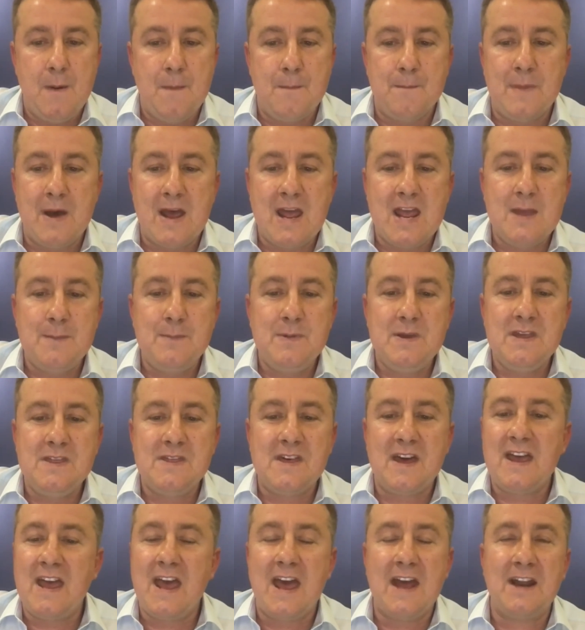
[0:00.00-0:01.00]
Maybe
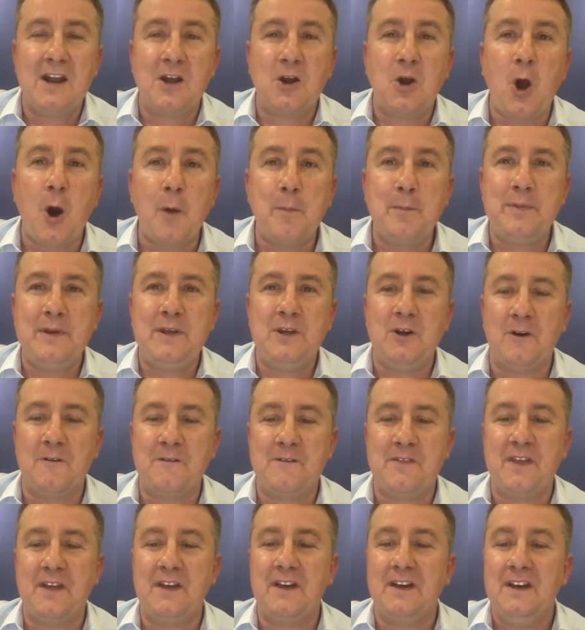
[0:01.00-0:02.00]
they had a copy
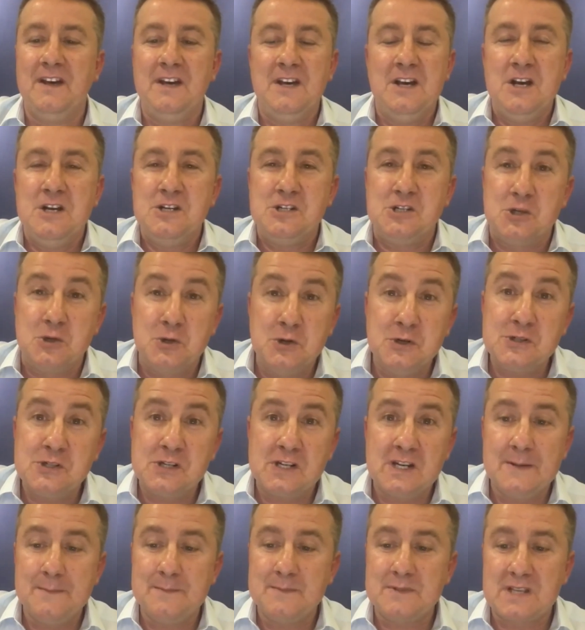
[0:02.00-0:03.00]
of the
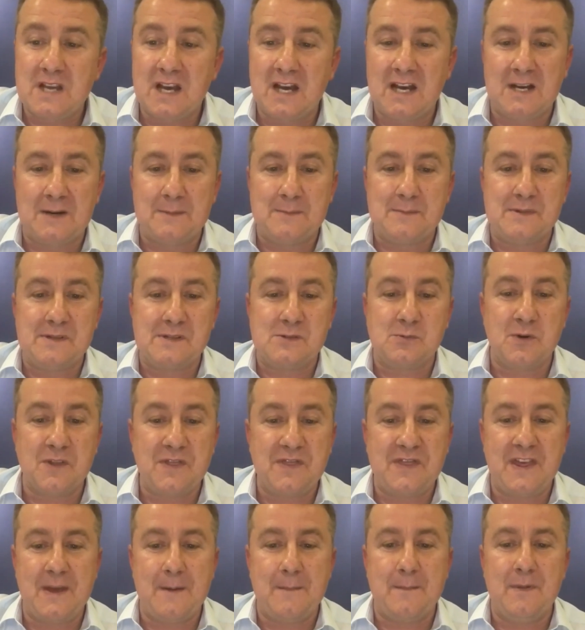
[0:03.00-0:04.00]
Jerusalem Times
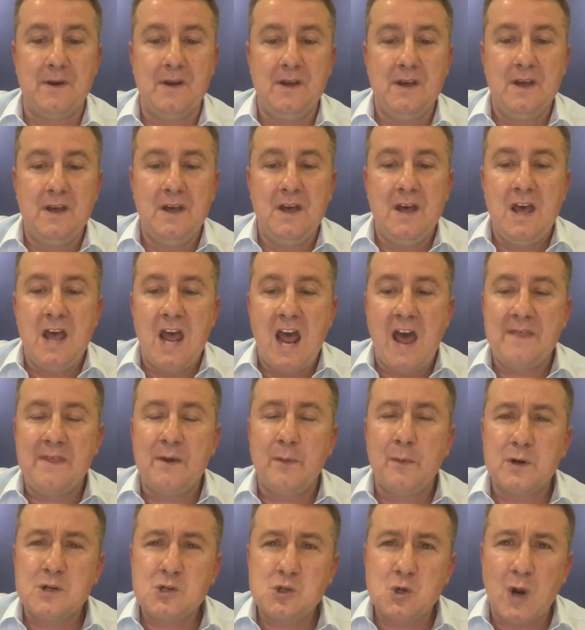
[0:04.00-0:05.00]
with them, and
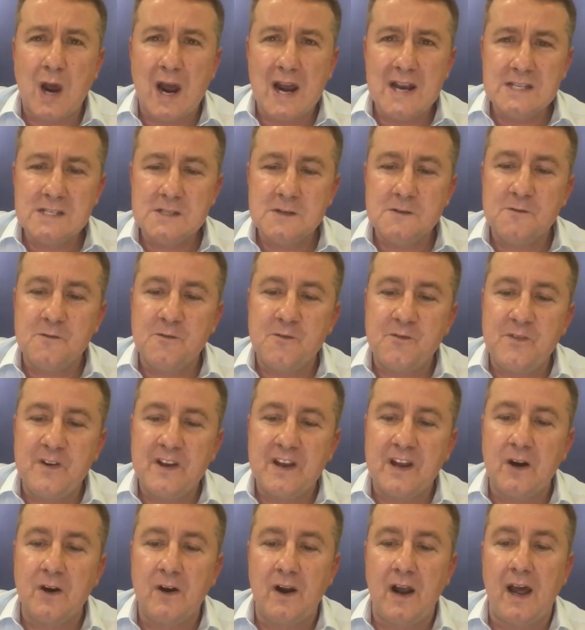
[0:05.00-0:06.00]
they were trying to
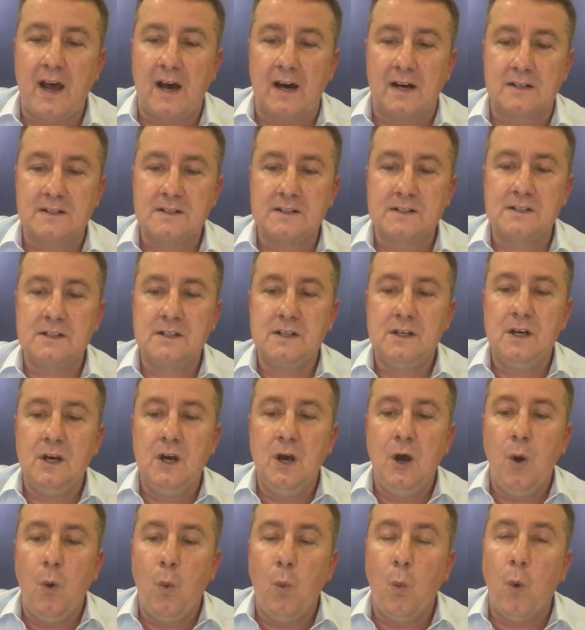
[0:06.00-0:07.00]
figure out
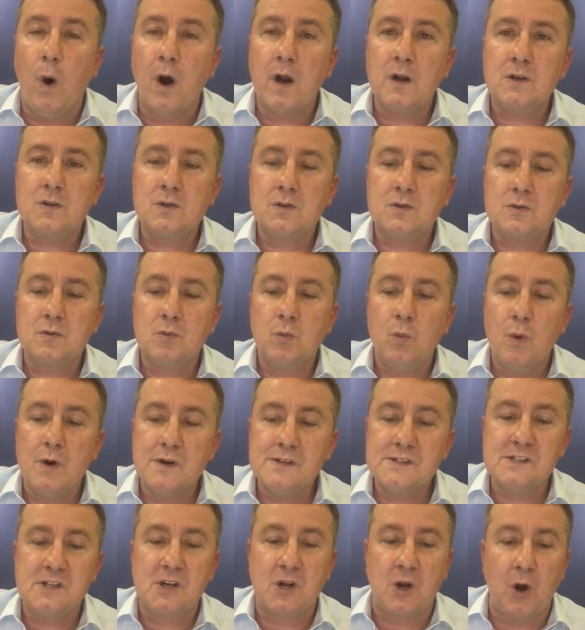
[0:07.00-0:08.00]
what
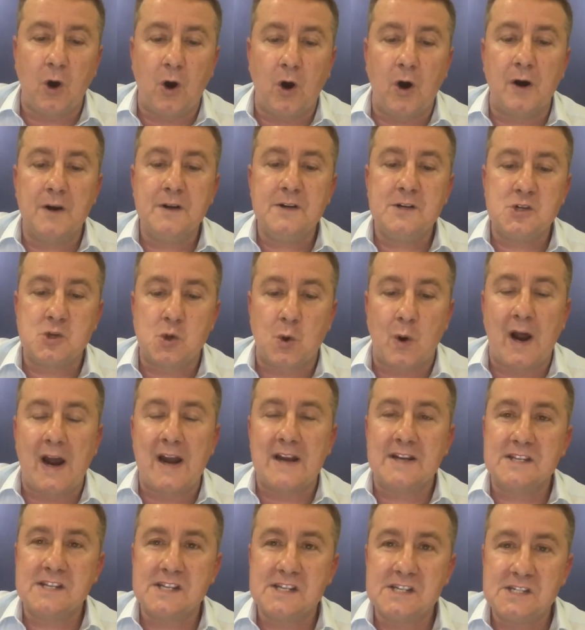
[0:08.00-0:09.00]
was God
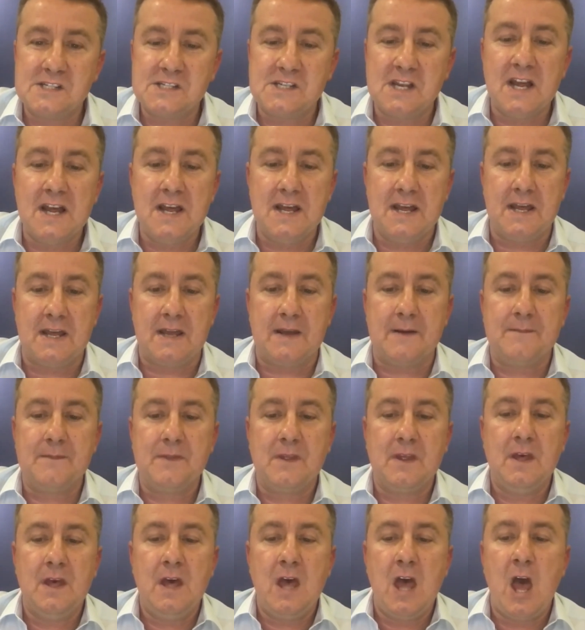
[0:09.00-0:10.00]
trying to say
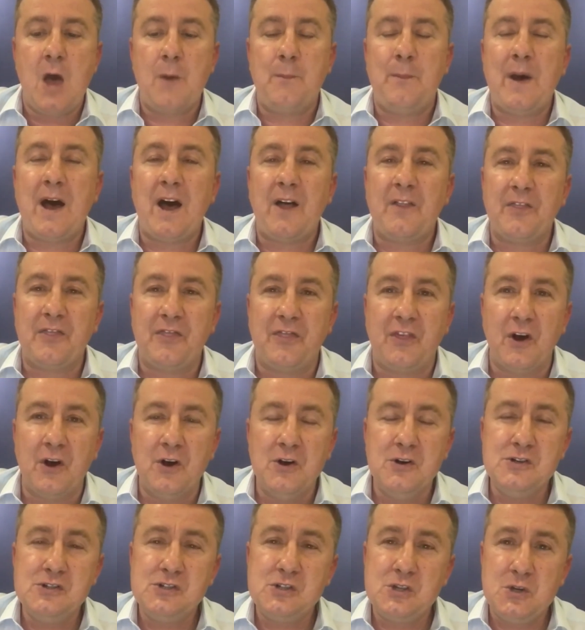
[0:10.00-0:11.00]
about
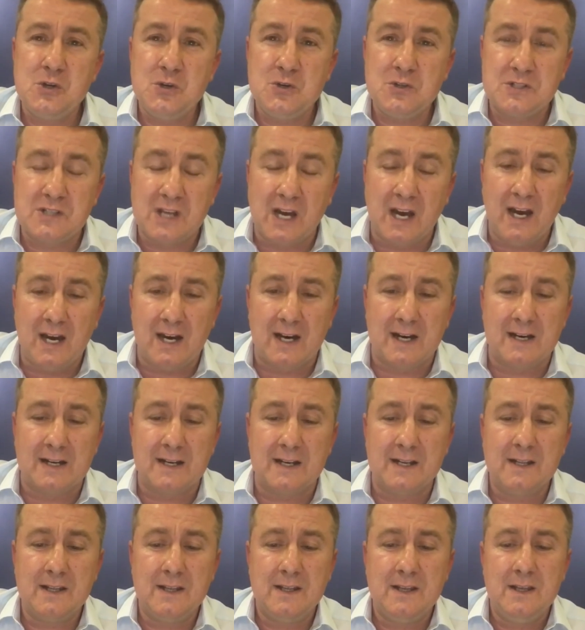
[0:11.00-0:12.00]
those who died
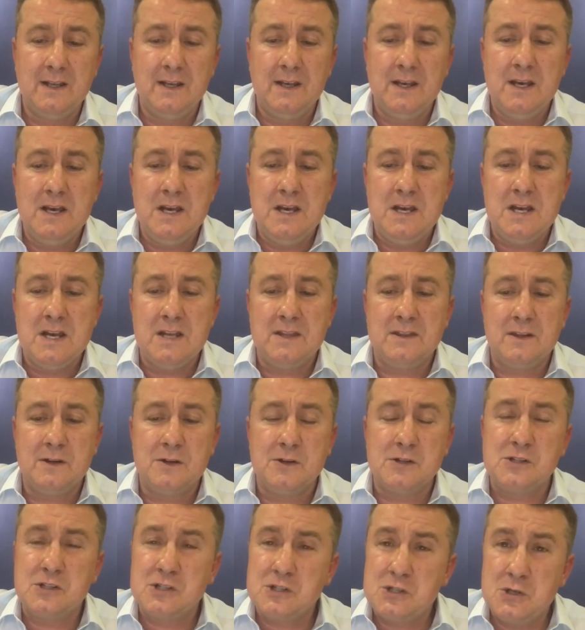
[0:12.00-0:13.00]
in
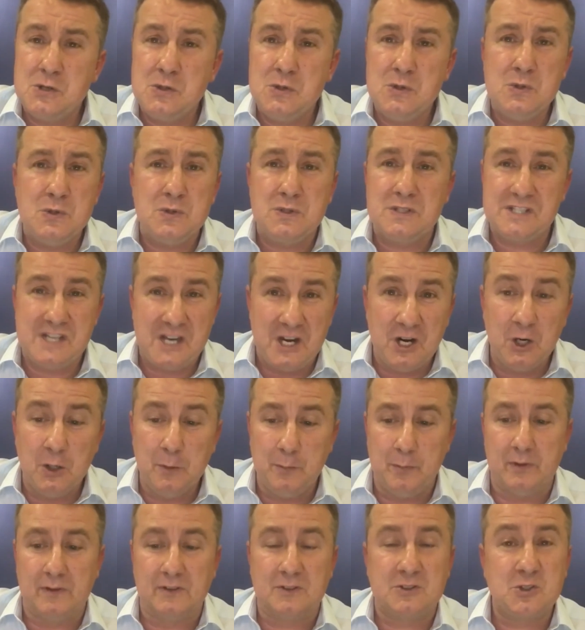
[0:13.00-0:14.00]
those two
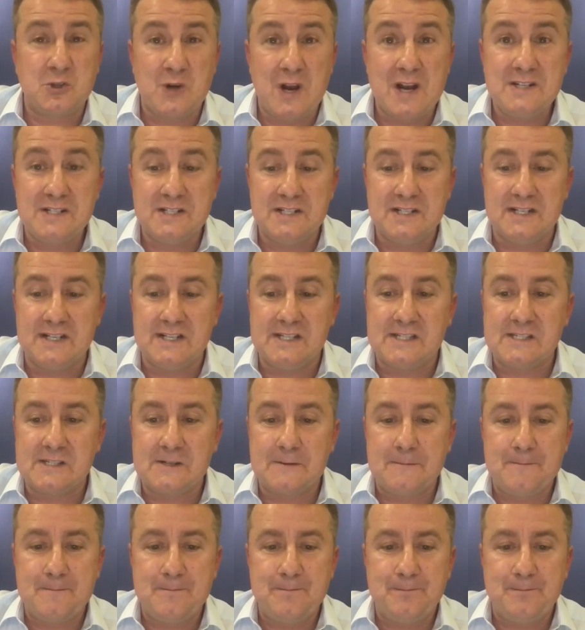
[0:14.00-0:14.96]
terrible tragedies.